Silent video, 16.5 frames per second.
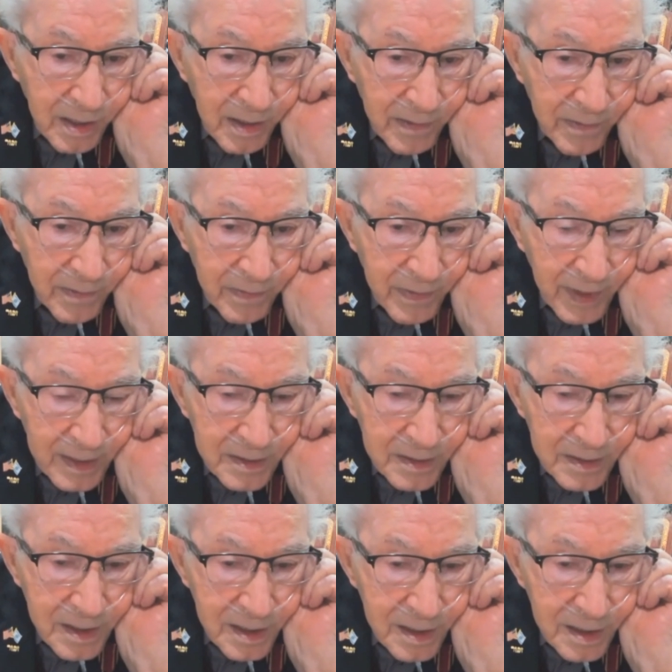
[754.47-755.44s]

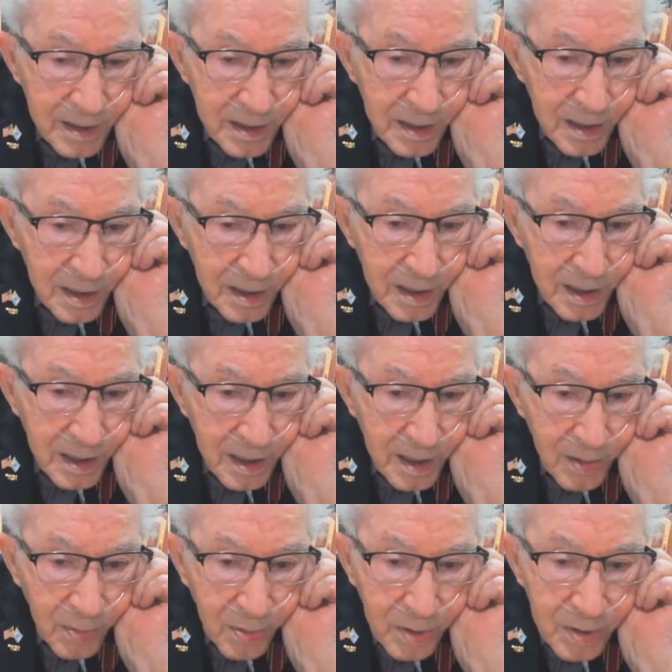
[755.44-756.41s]
that
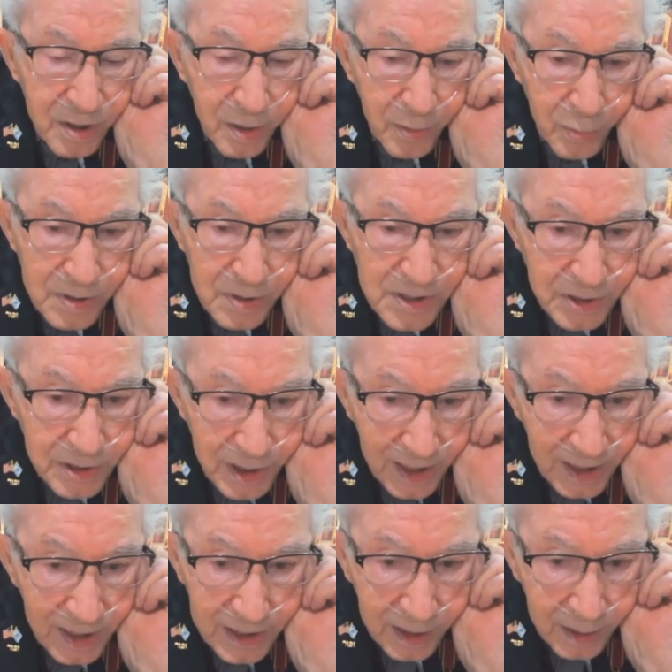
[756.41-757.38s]
what he was
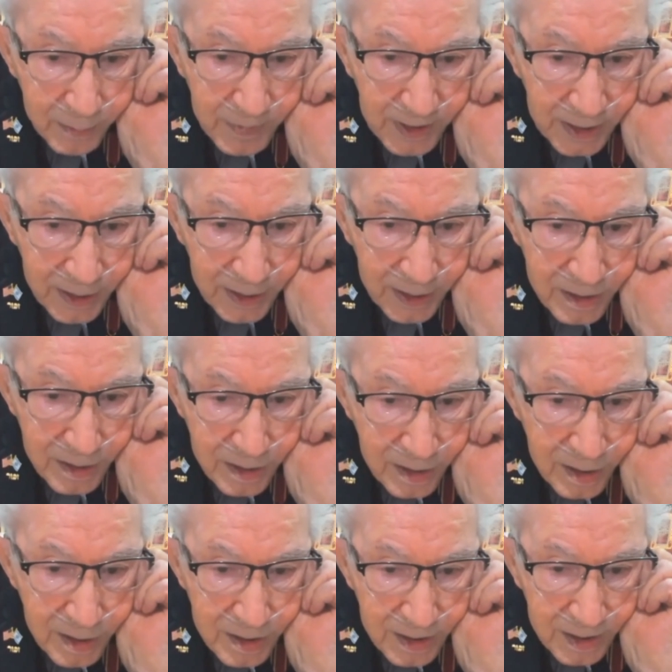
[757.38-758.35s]
telling me,
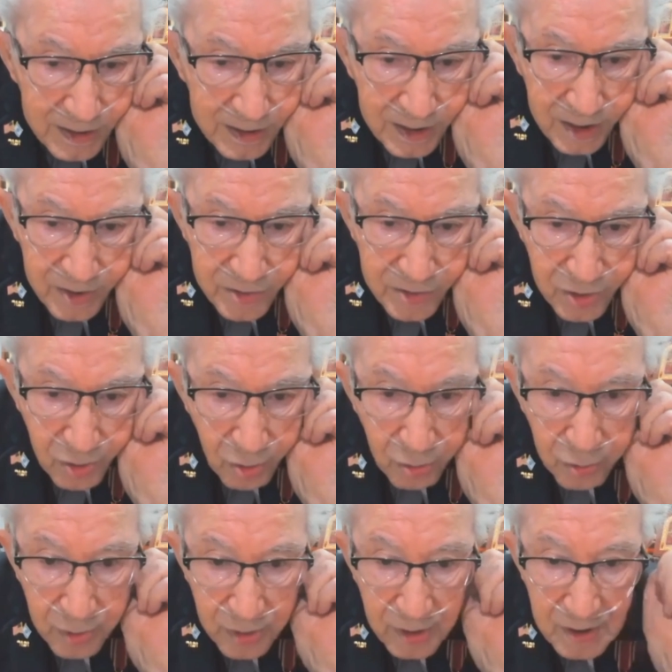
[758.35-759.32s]
that they're
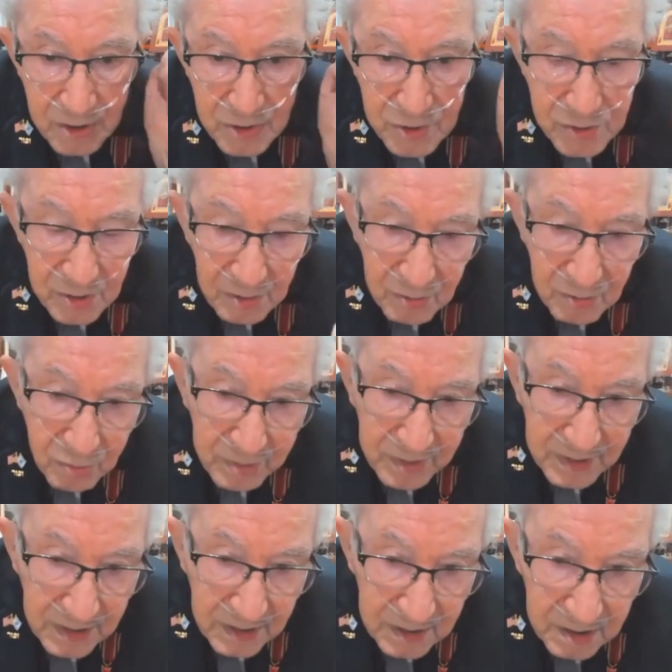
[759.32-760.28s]
throwing
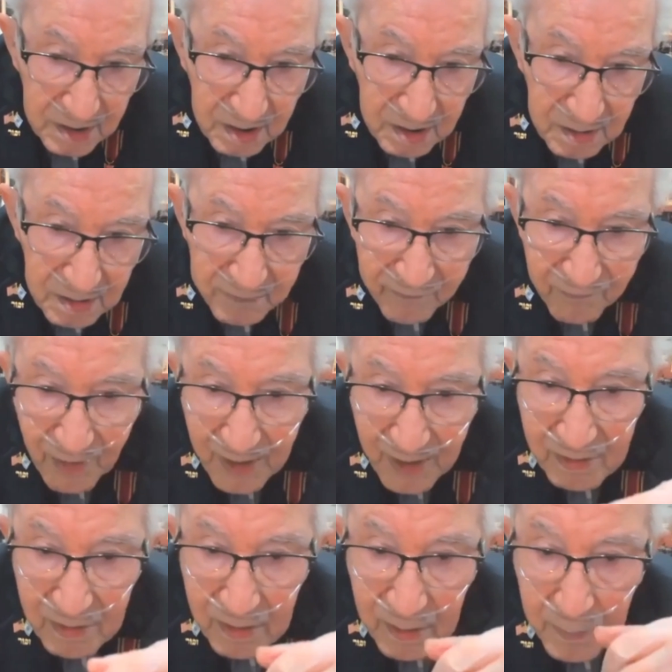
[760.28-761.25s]
children in the
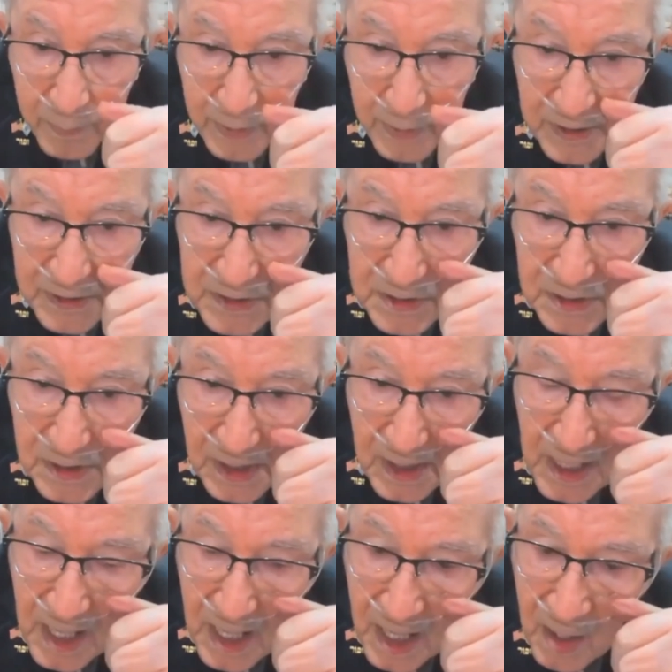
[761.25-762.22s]
fiery pit.
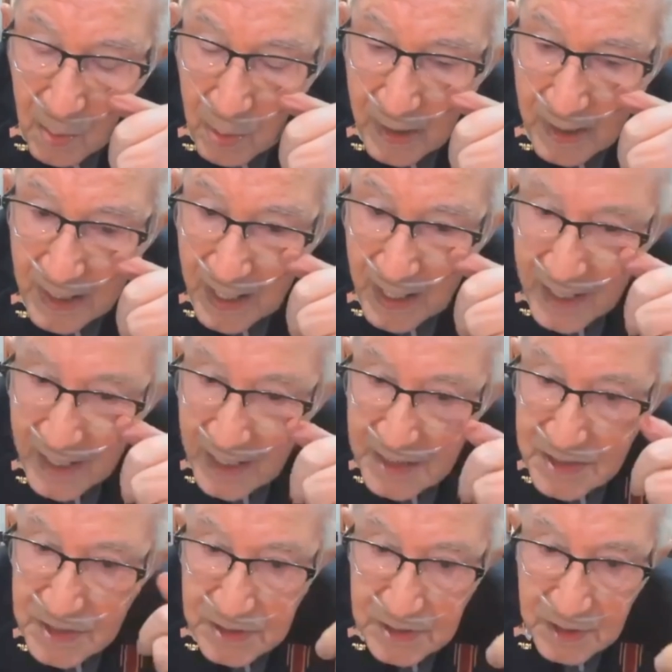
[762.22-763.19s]
When I
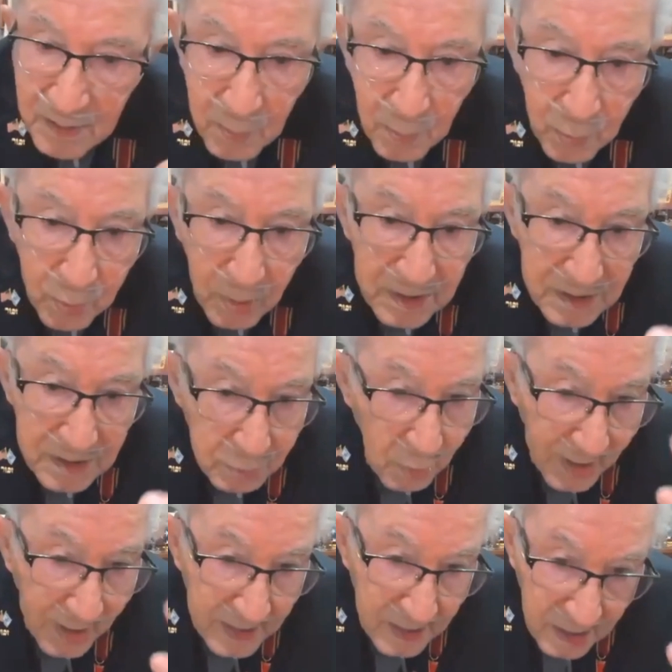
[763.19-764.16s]
asked him, what do
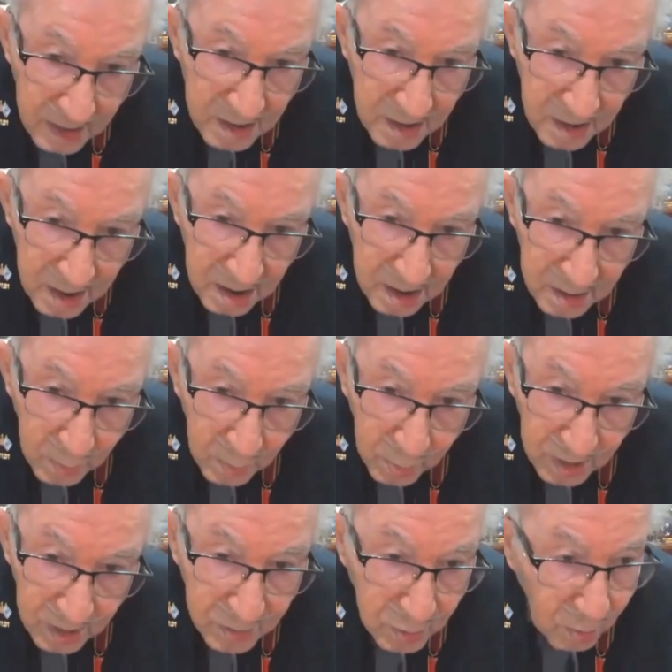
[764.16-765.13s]
I hear and
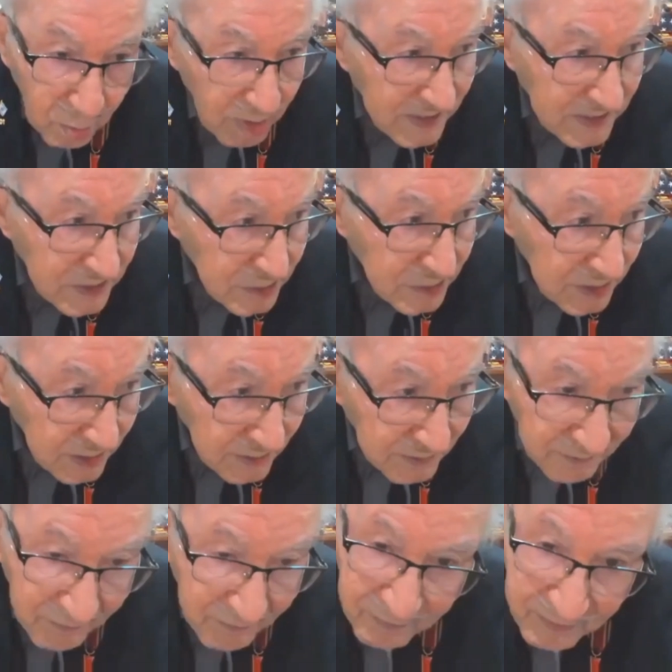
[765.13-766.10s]
what do I see?
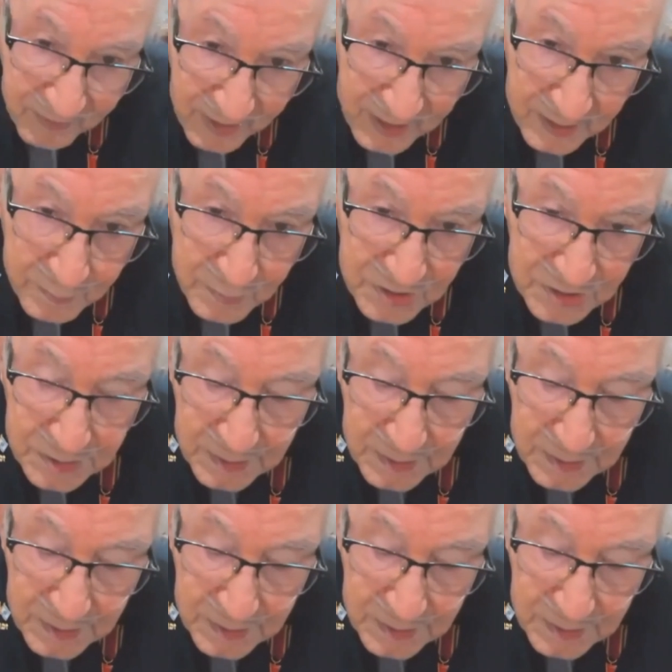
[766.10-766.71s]
The flames.